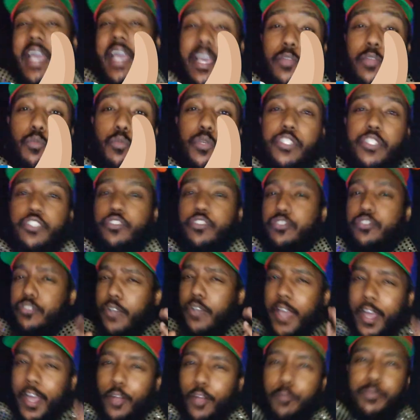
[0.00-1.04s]
and whistles to
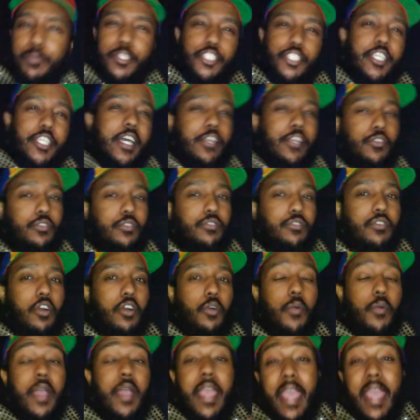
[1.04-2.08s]
help the channel
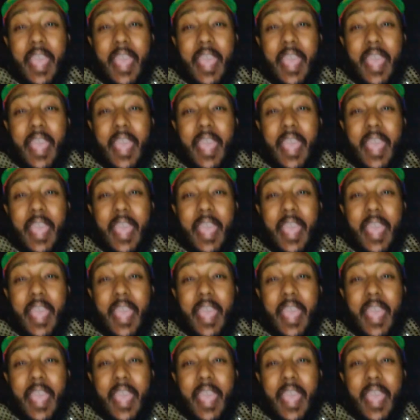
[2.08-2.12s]
grow